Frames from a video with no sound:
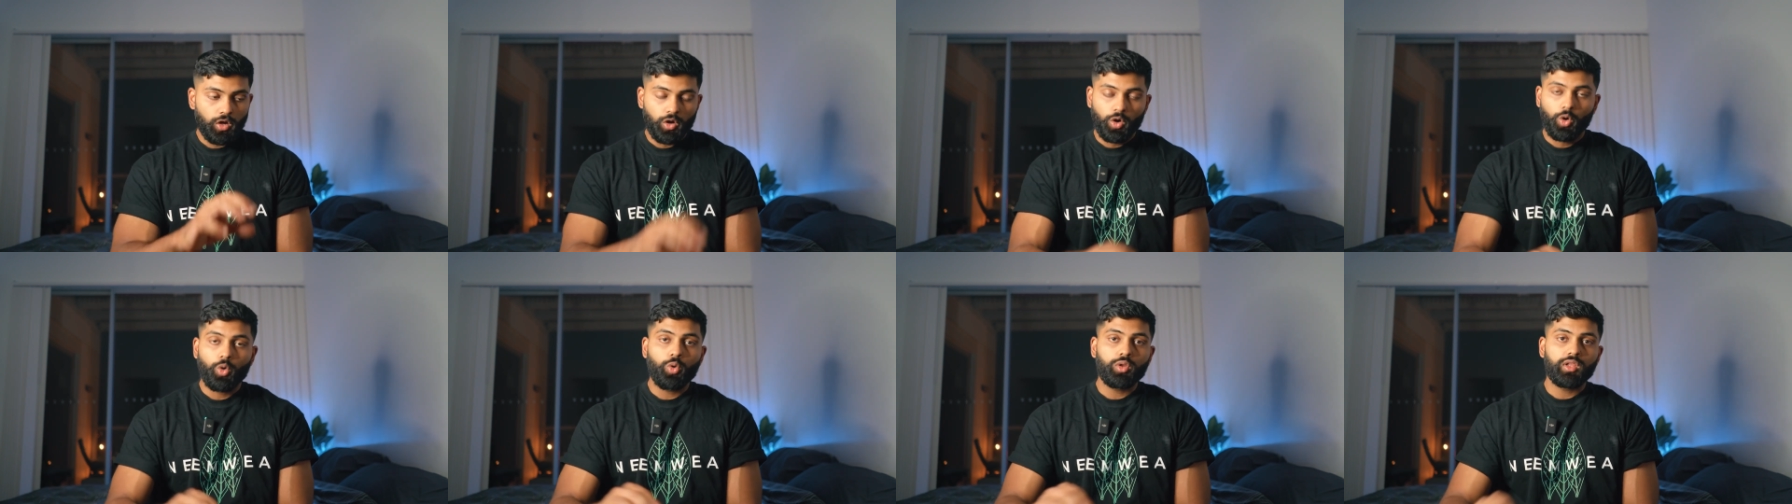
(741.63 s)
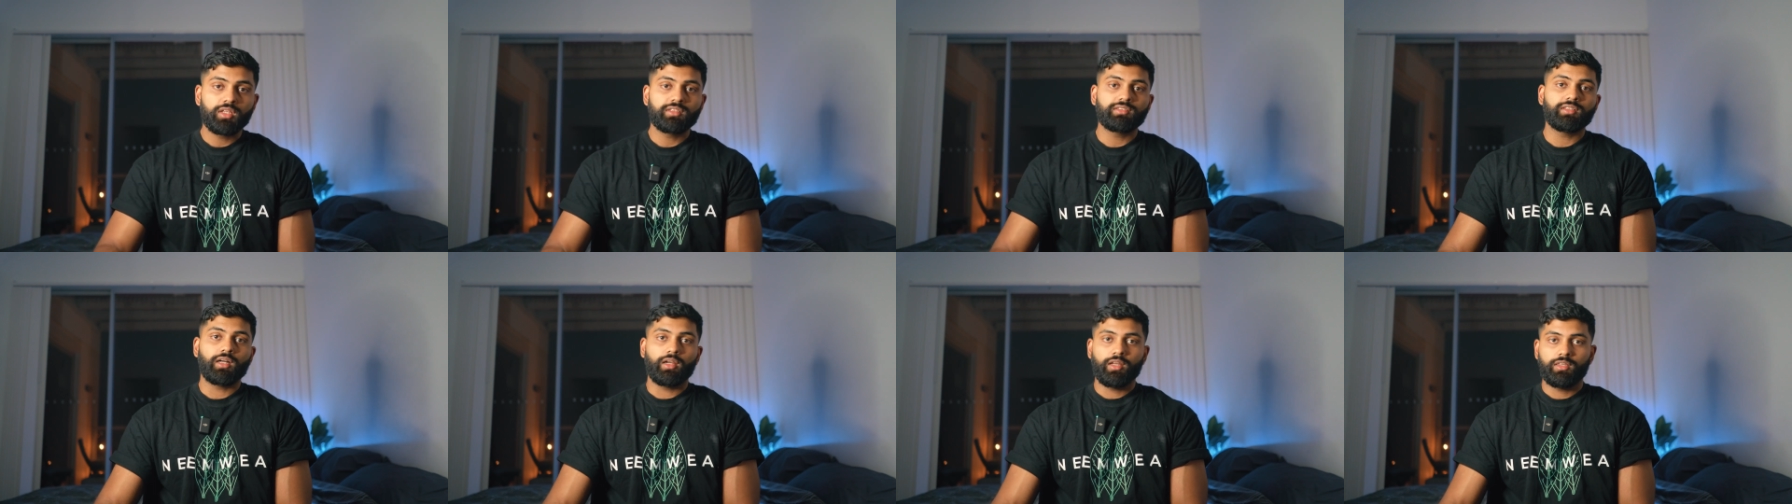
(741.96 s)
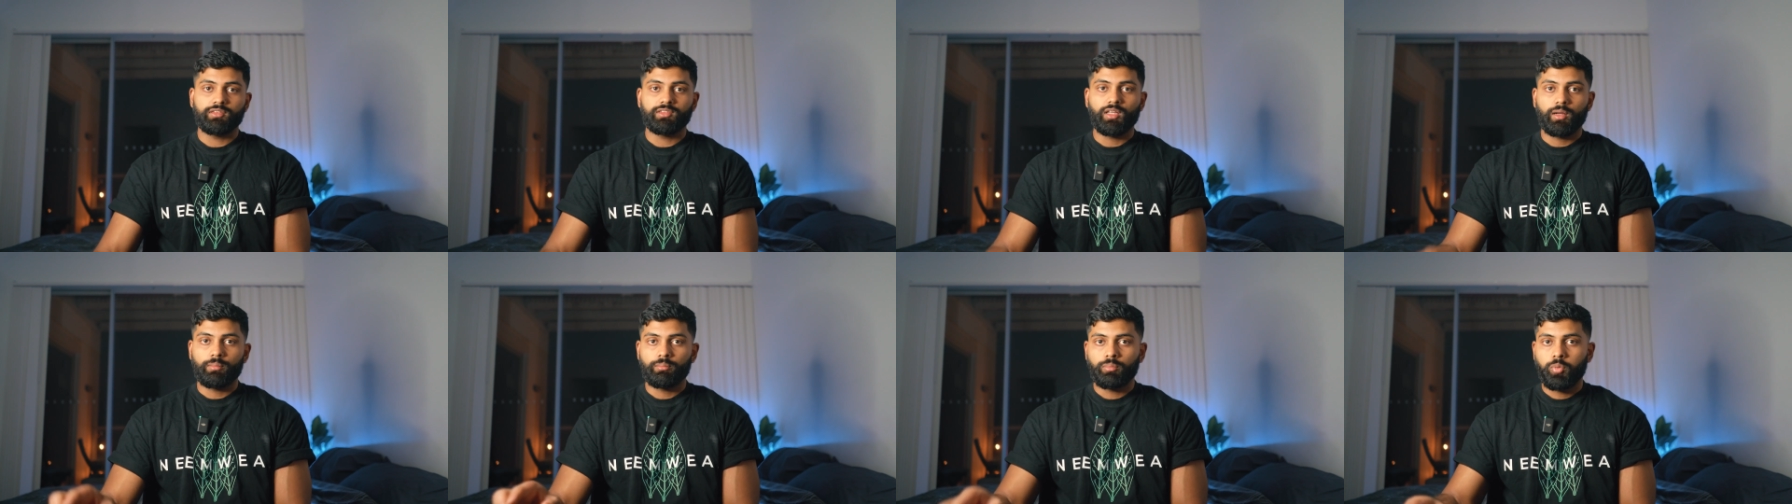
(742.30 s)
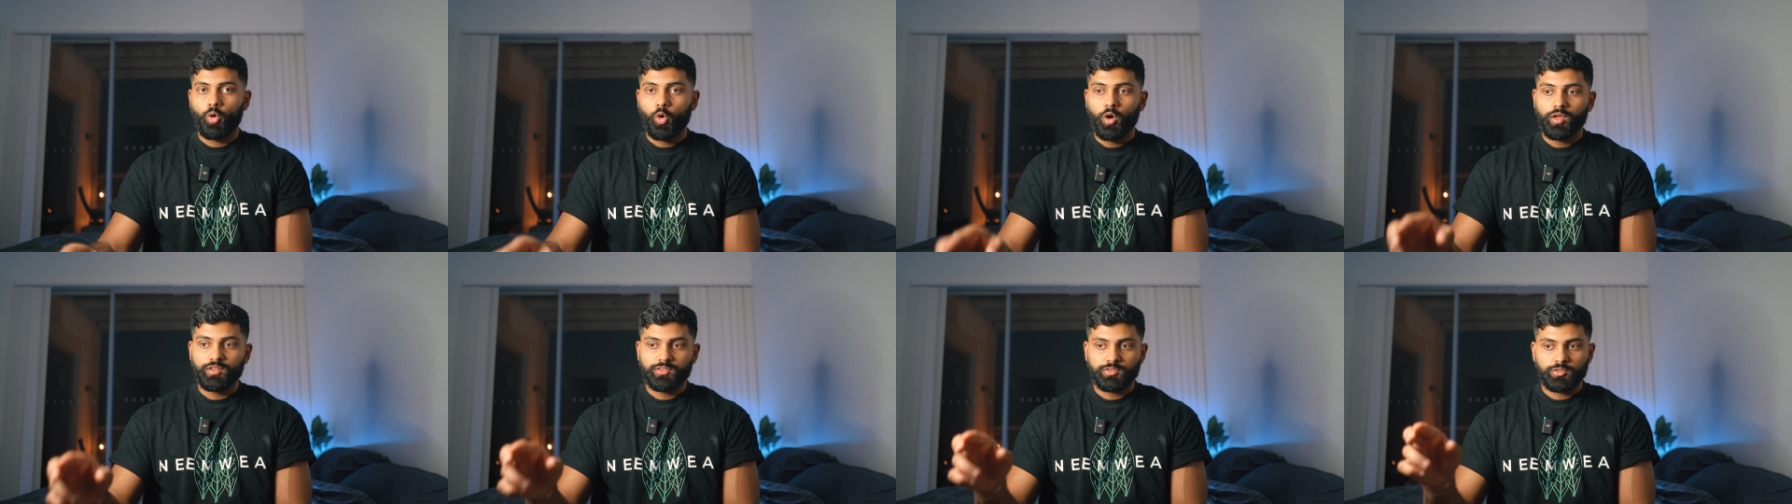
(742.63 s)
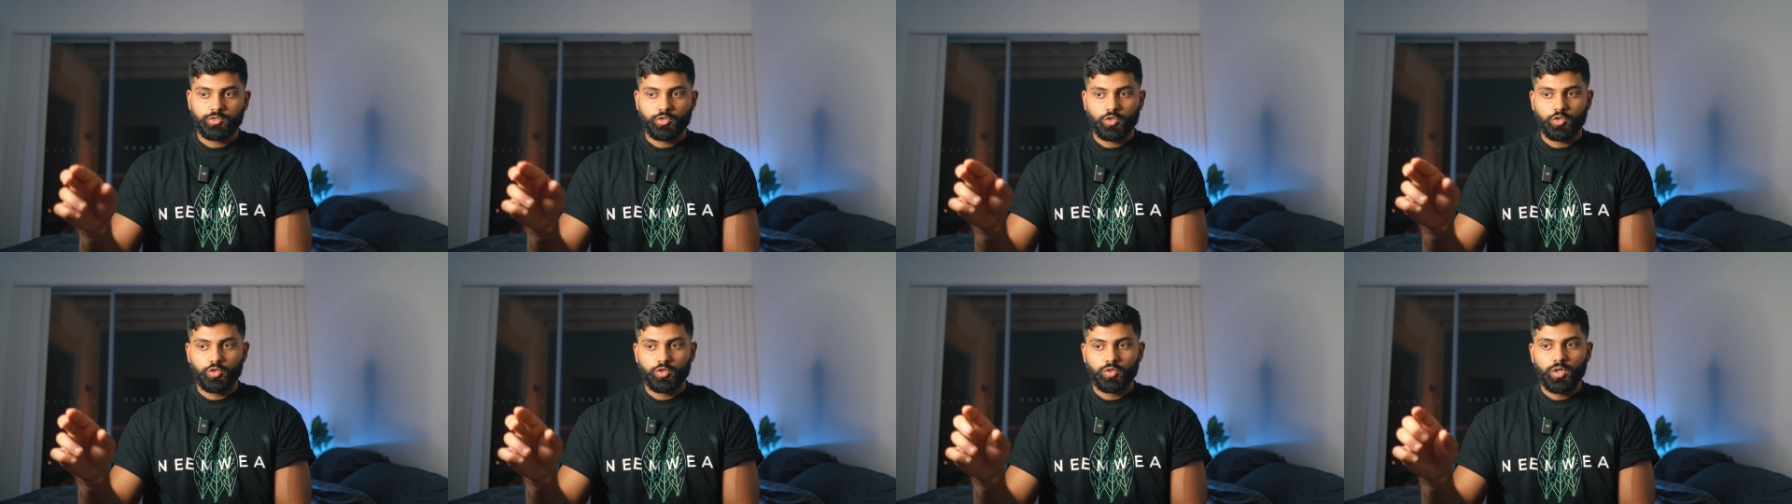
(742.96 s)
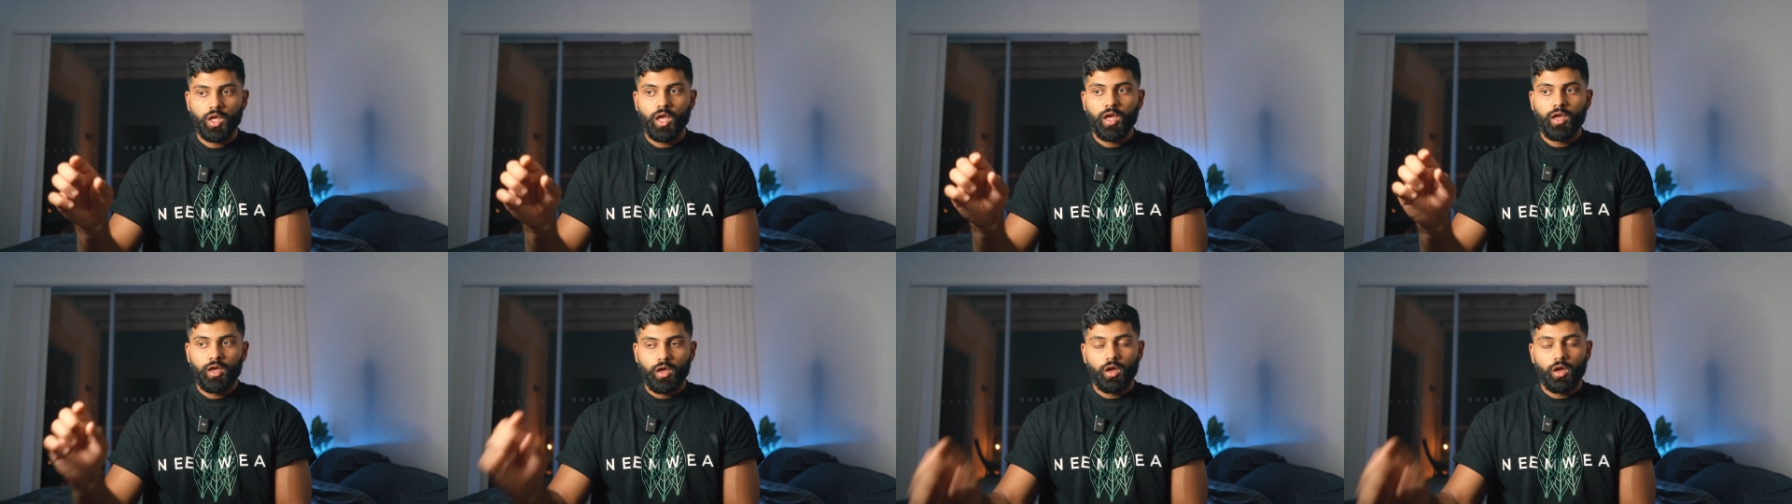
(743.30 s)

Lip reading: All the studies that points to